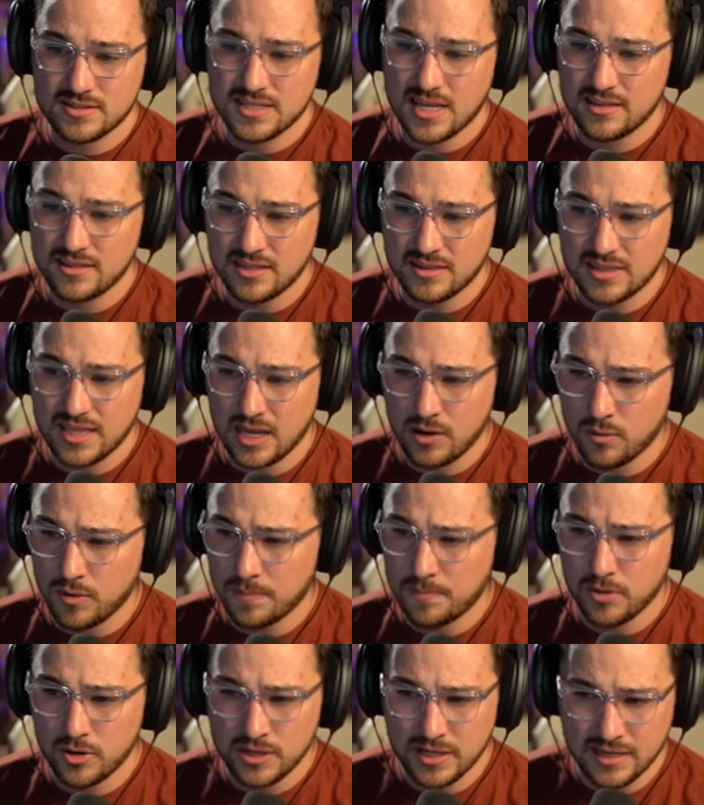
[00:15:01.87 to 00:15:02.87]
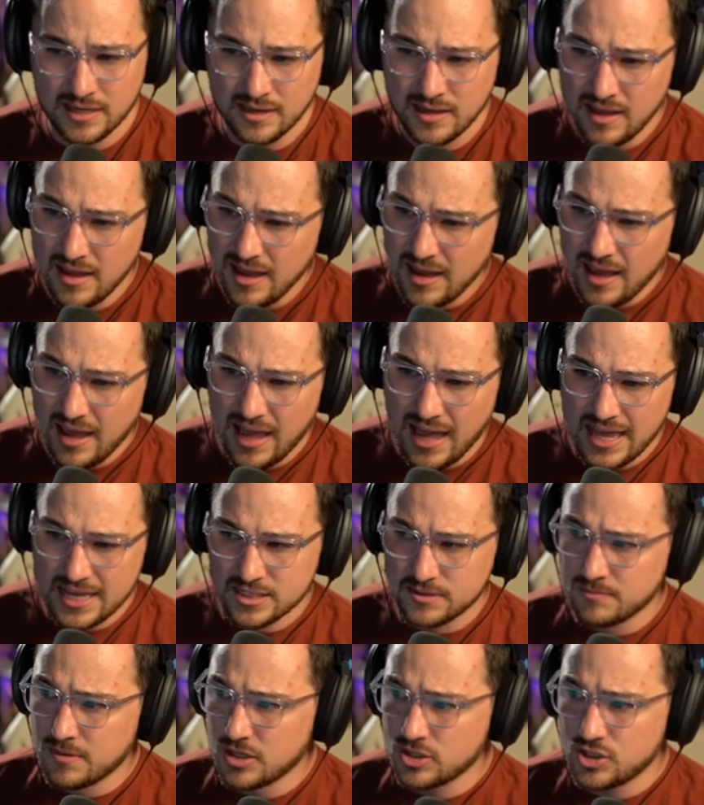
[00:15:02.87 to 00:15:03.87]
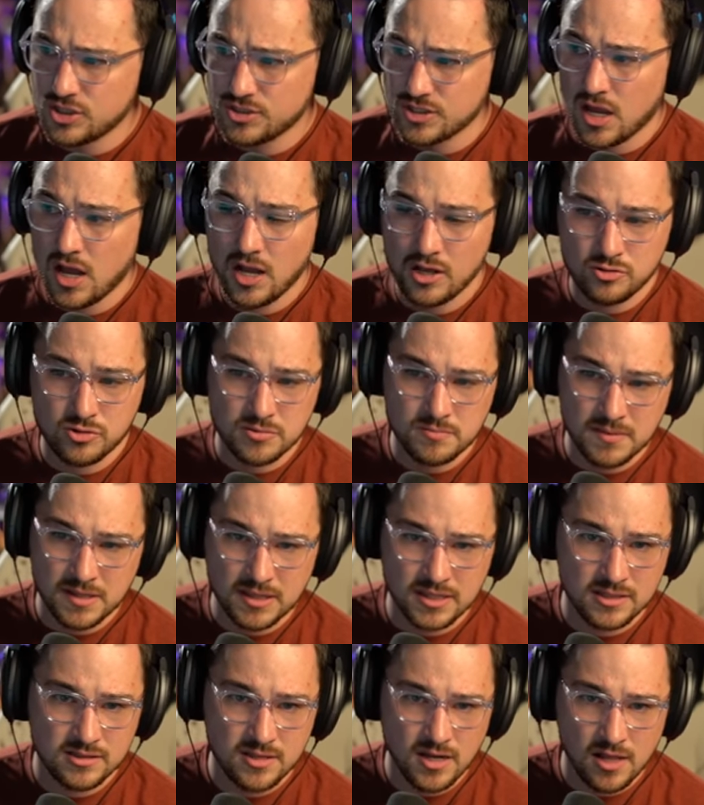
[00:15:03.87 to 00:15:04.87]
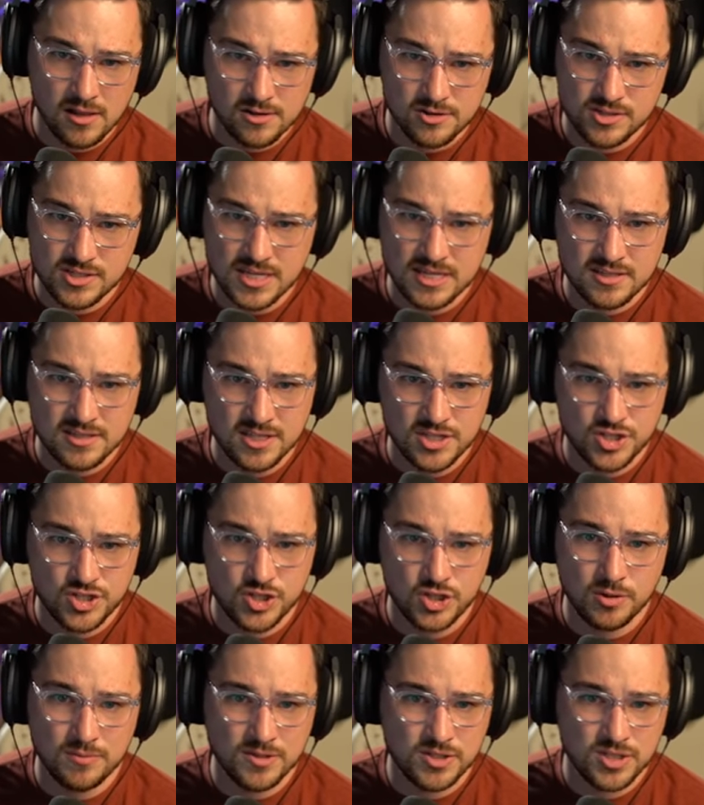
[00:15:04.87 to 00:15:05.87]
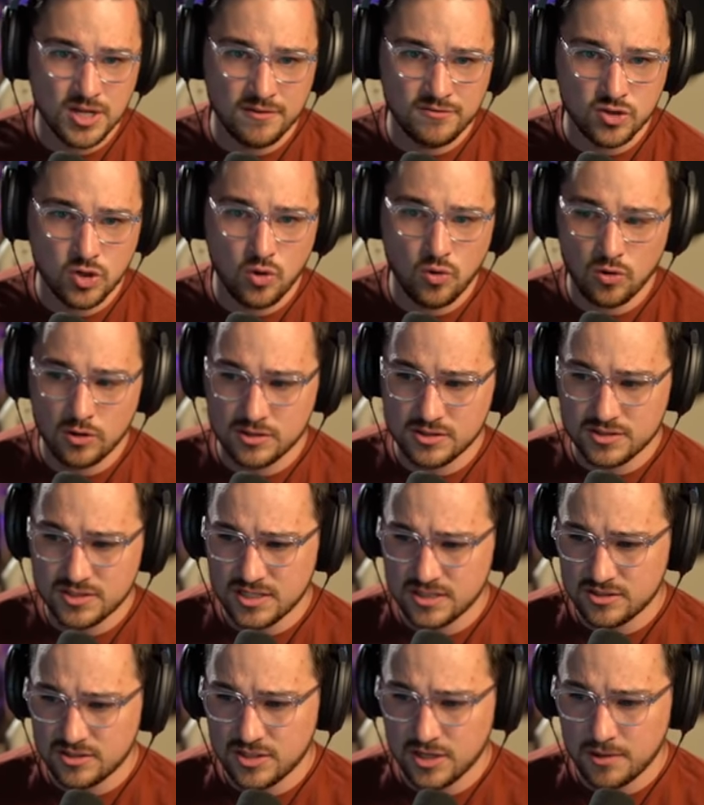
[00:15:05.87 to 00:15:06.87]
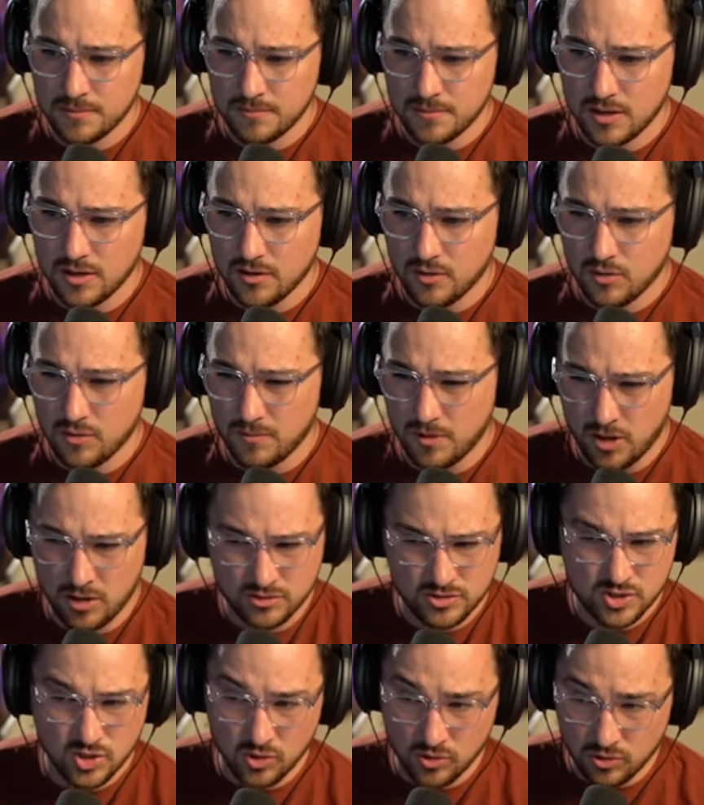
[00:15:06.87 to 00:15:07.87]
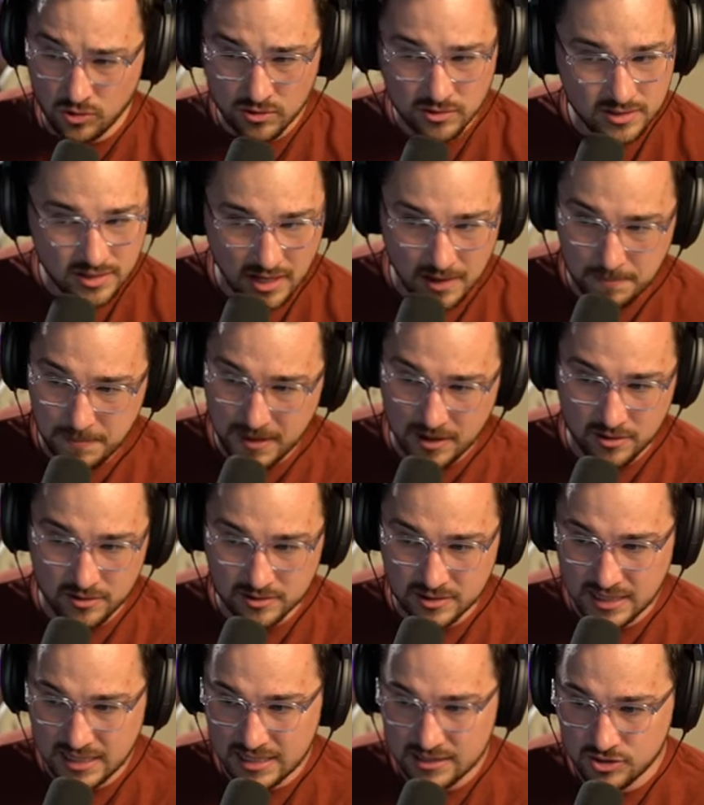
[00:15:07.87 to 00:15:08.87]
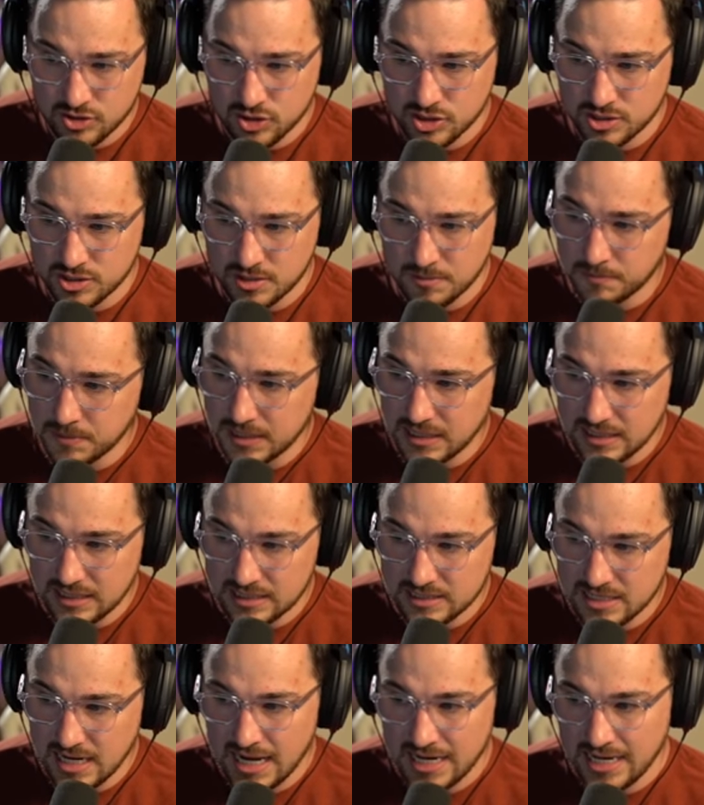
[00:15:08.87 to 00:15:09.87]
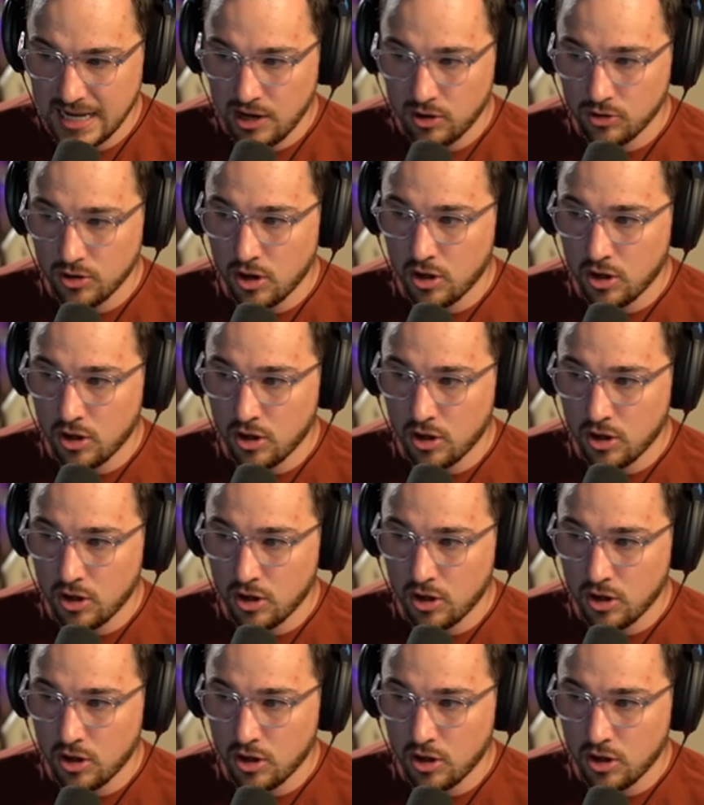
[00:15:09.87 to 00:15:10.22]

said that they were putting as much as $100 million into this Ubisoft Quartz system, all told. Apparently, it's just completely died out